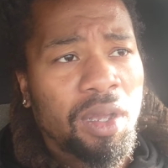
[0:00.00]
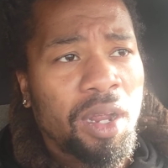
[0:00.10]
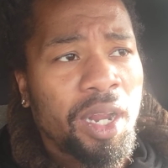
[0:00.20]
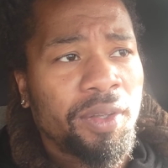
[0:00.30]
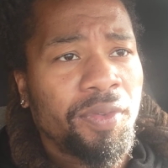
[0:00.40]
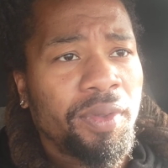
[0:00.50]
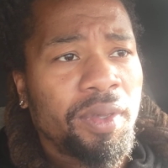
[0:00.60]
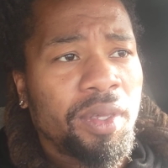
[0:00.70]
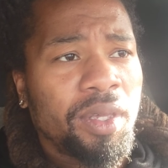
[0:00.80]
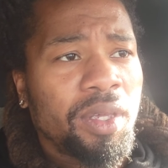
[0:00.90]
Alright?
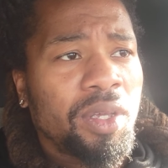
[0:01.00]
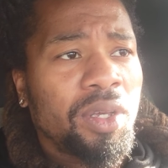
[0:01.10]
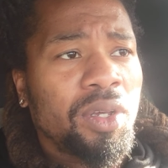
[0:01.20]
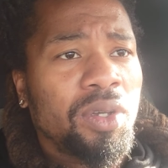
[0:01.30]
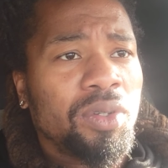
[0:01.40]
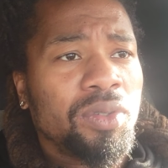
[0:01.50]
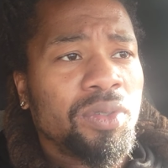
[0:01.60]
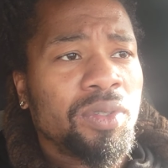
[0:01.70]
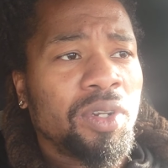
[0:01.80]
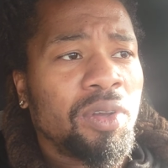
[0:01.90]

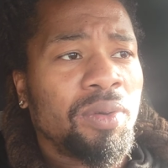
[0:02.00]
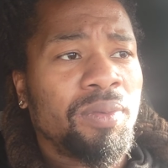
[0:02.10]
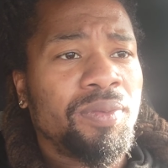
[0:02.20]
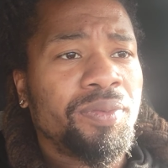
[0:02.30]
You know,